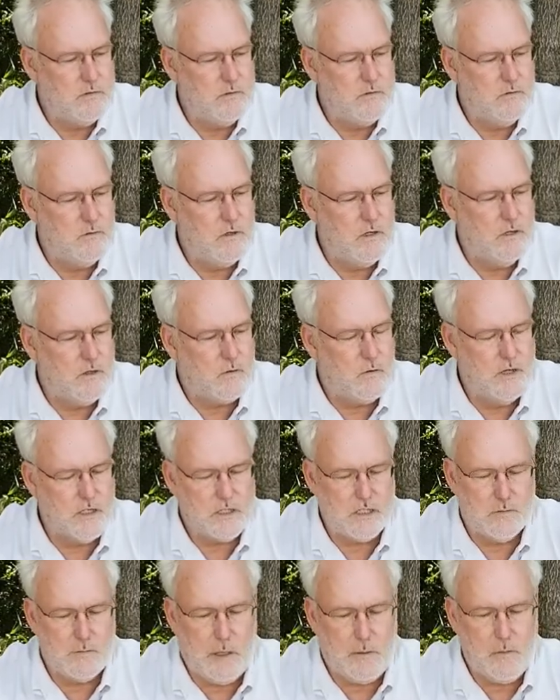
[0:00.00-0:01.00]
one of the
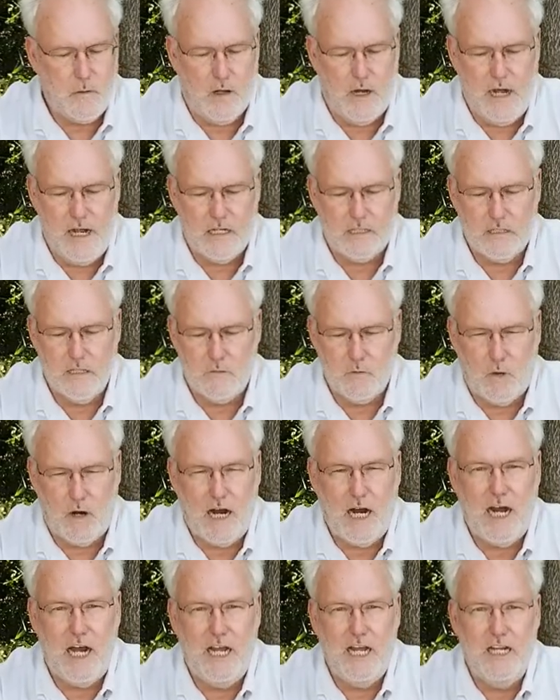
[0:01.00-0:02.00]
questions people ask is
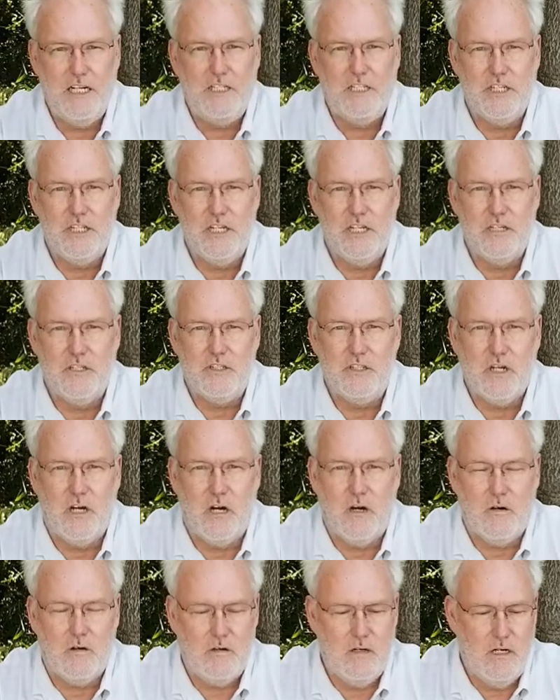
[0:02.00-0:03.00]
why age a deer
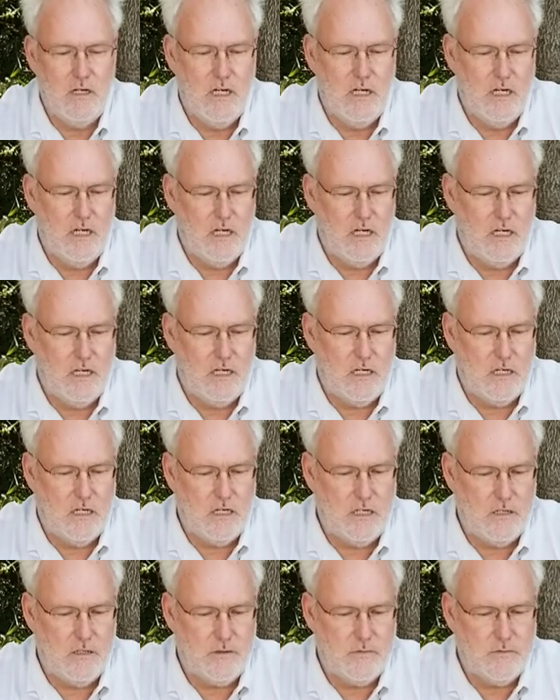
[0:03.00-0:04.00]
jaw?
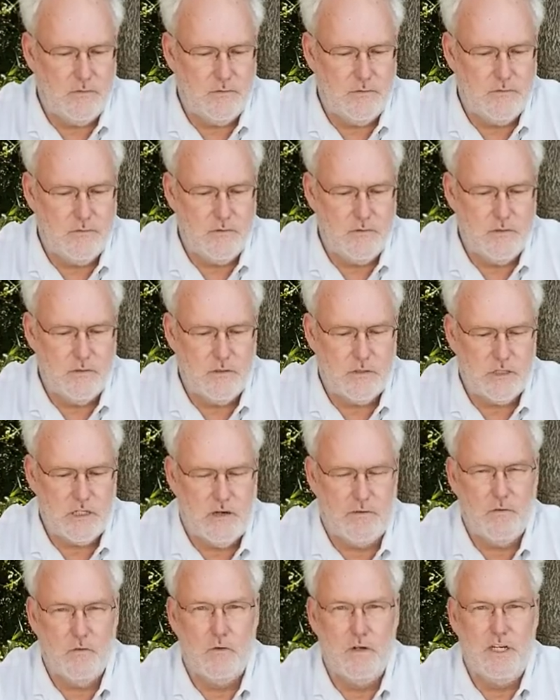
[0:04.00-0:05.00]
Uh, for
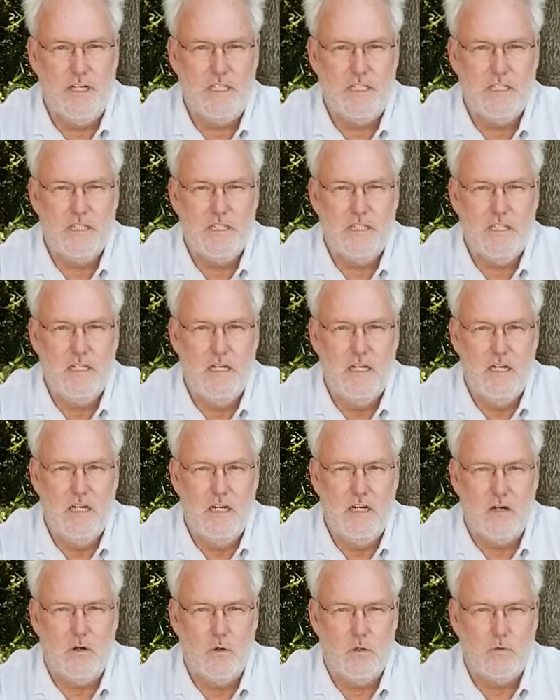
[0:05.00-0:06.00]
several reasons.
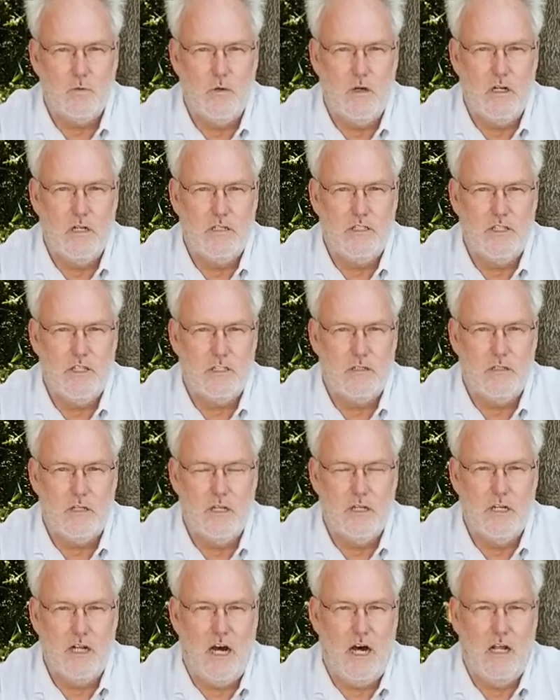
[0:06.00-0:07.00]
Of course, one is just
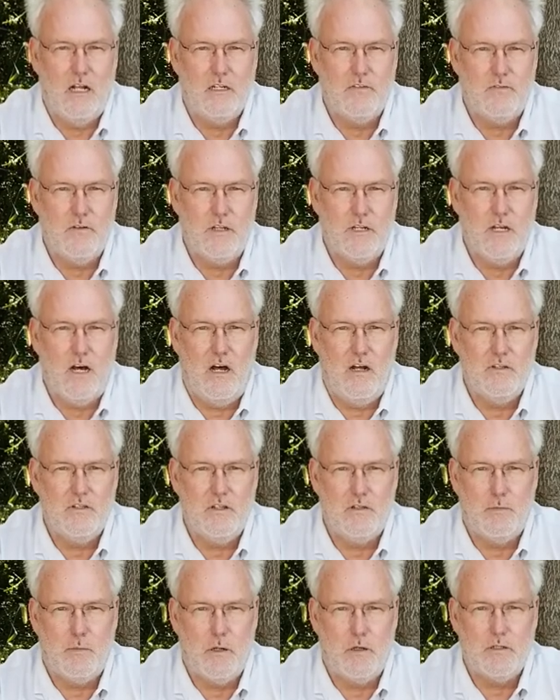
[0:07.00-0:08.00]
the knowledge, for the knowledge
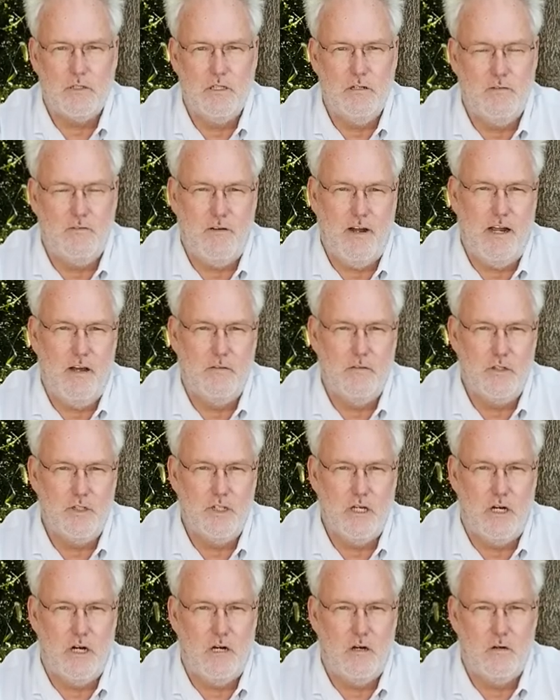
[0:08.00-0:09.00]
of the person that found the
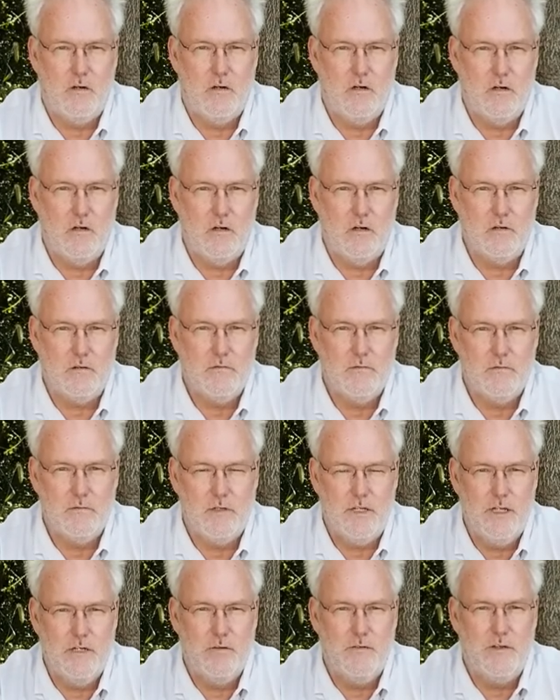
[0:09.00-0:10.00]
jaw or, or
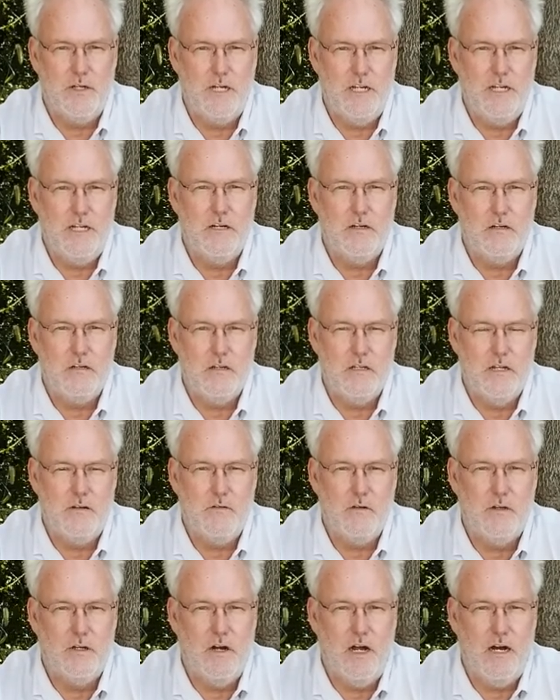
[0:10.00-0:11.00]
killed the deer, they
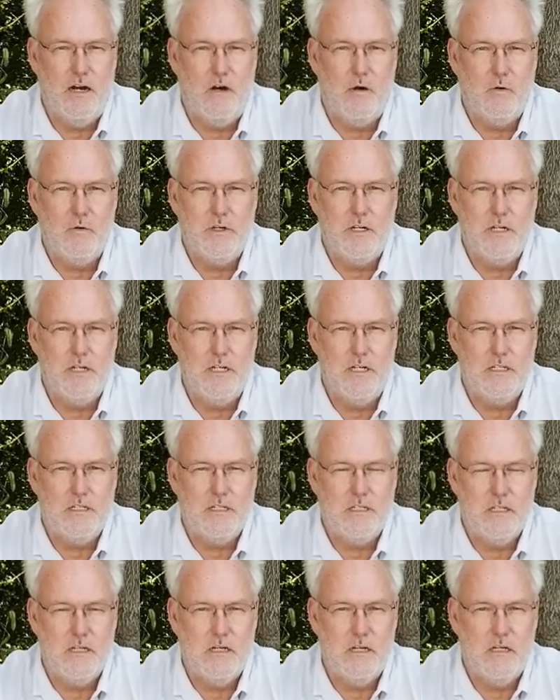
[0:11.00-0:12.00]
want to know how old it
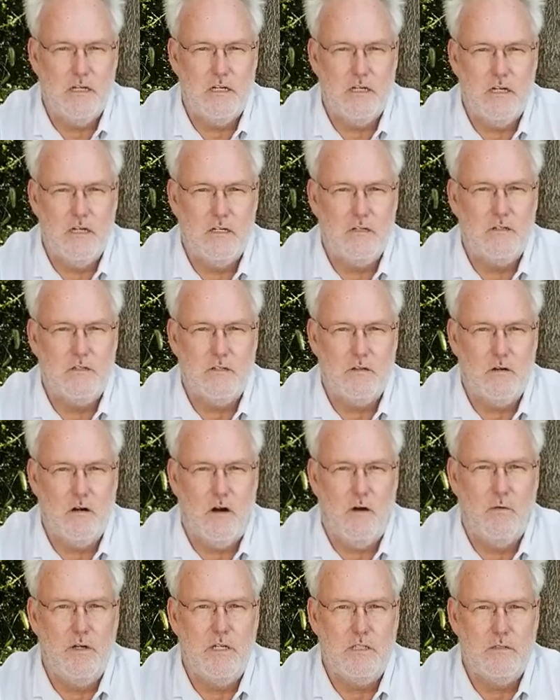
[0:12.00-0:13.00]
is. Uh, hunters are
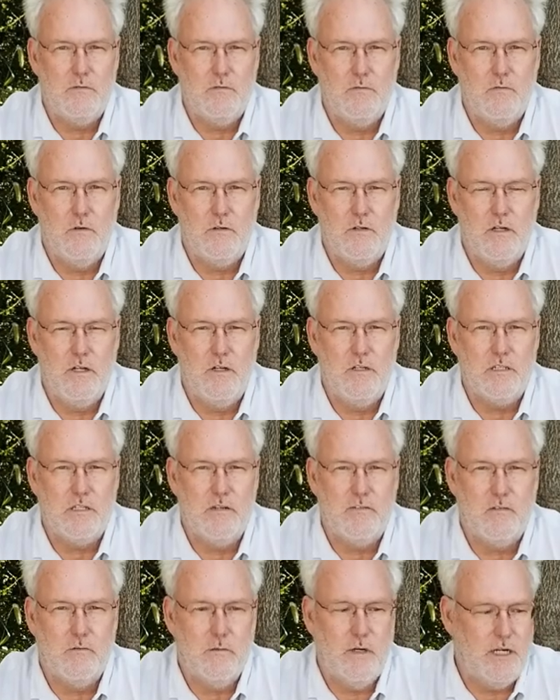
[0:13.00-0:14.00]
always wanting to know
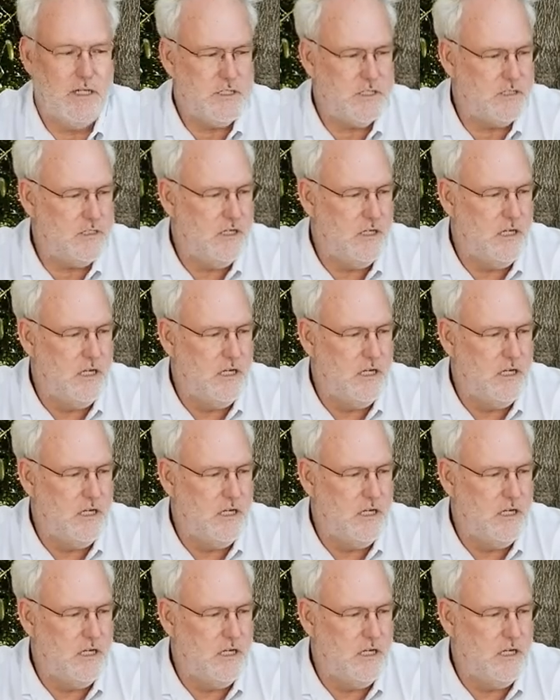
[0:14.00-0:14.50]
this information.